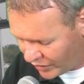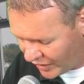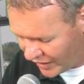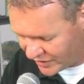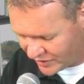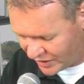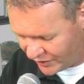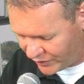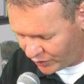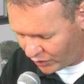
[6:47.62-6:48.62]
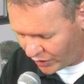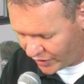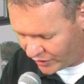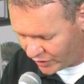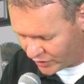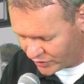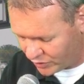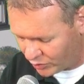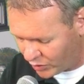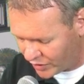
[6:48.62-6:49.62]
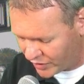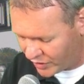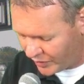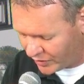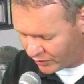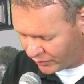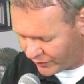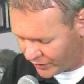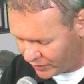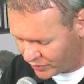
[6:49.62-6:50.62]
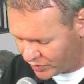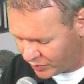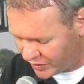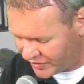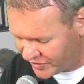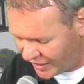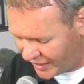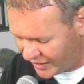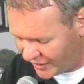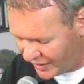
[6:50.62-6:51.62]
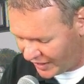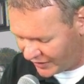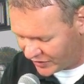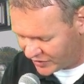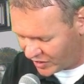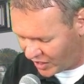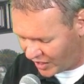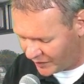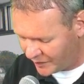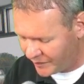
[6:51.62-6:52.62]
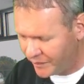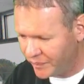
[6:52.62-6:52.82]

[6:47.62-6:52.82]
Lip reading: We ask that if you are a nurse or work in the medical field, please stand at this time.